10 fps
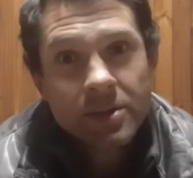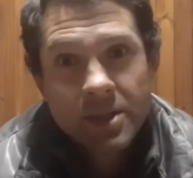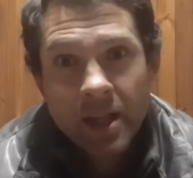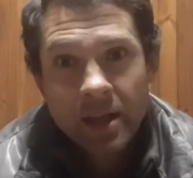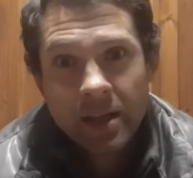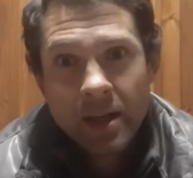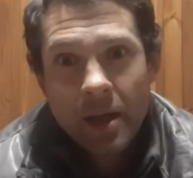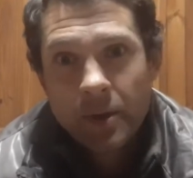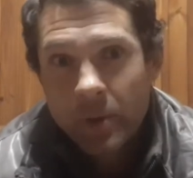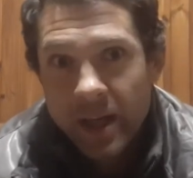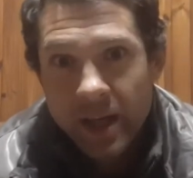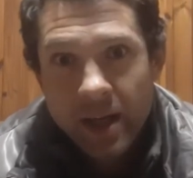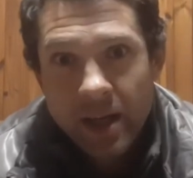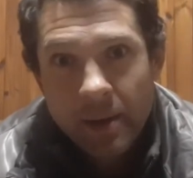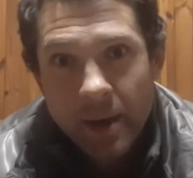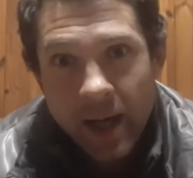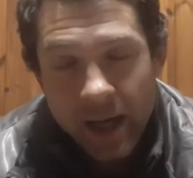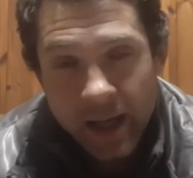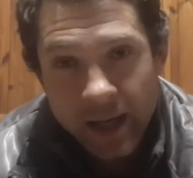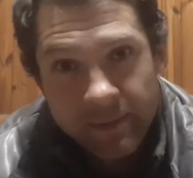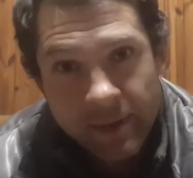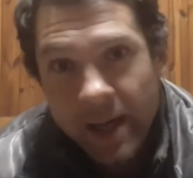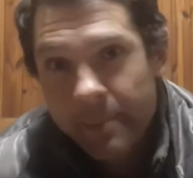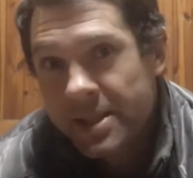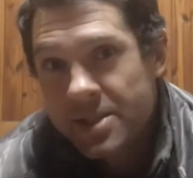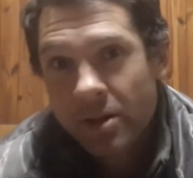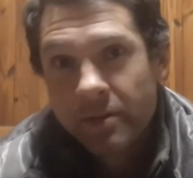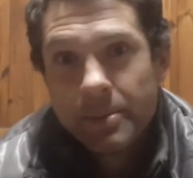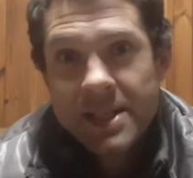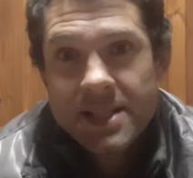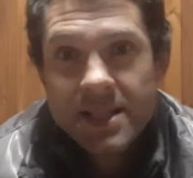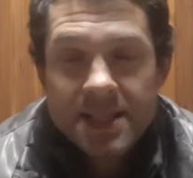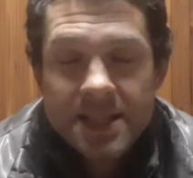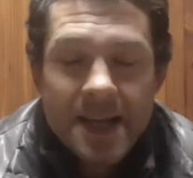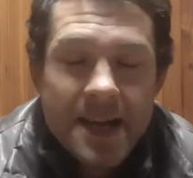the three environments of a business,